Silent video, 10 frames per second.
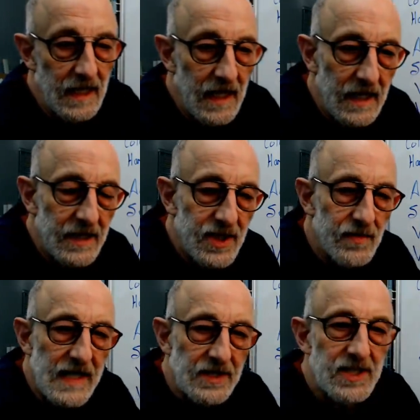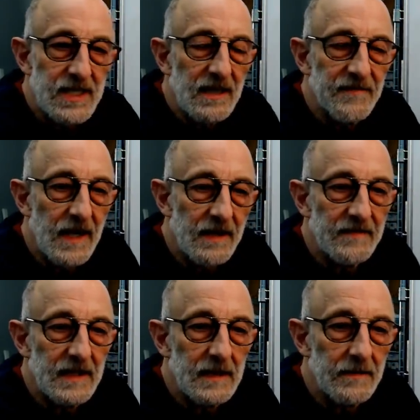straight stuff out
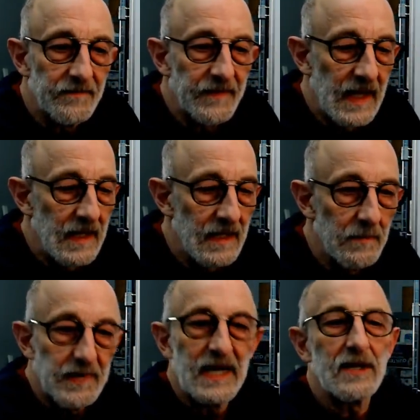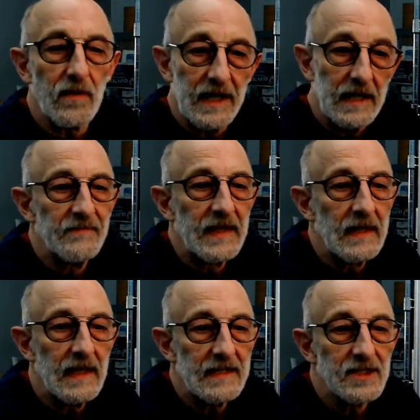of piggery
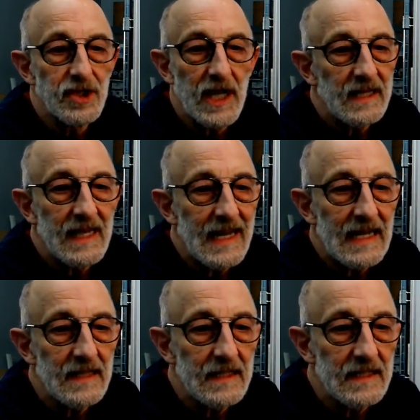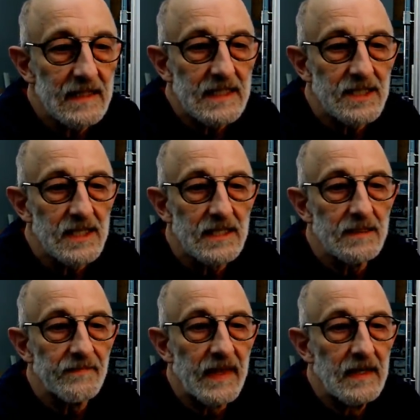and inject that than these
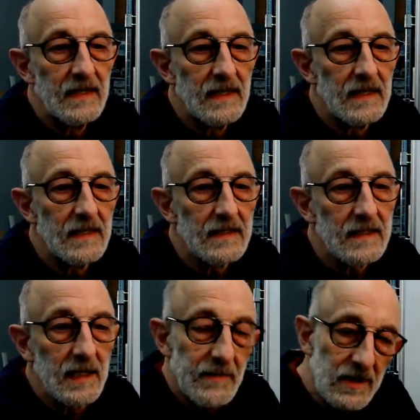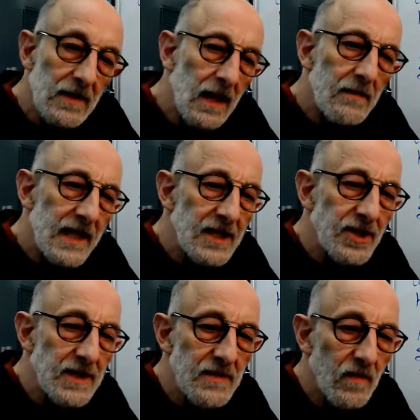chemical
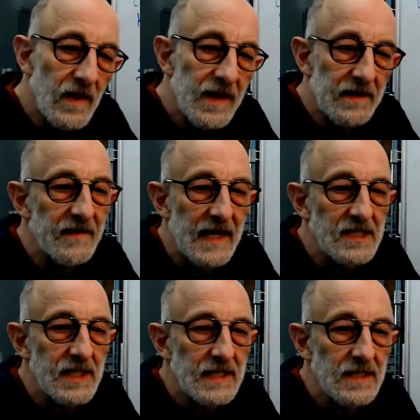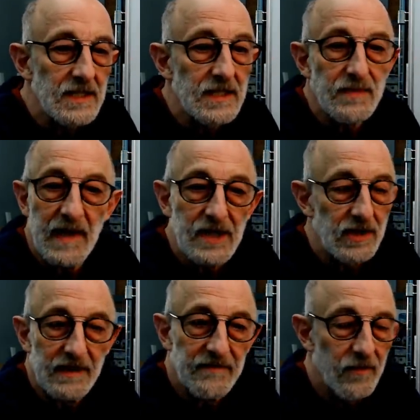combinations within vaccines,
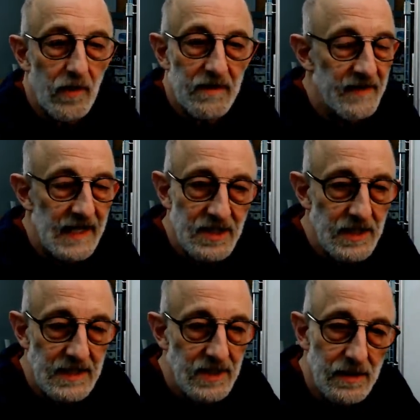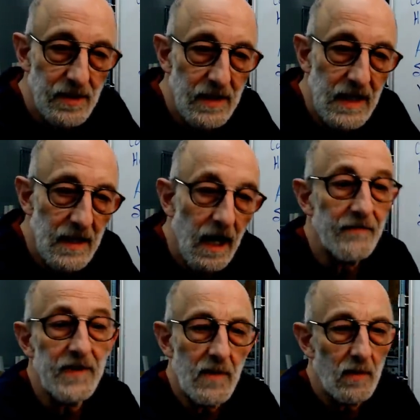especially for the vaccines that are of
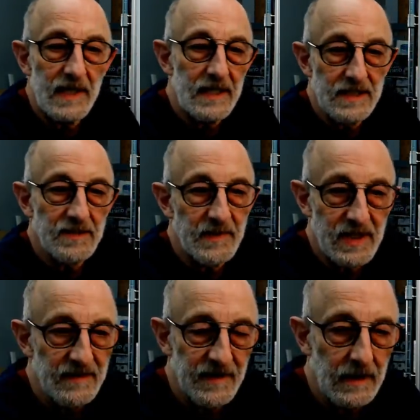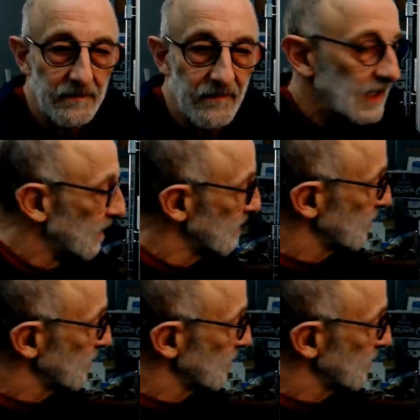the moment and specific, because they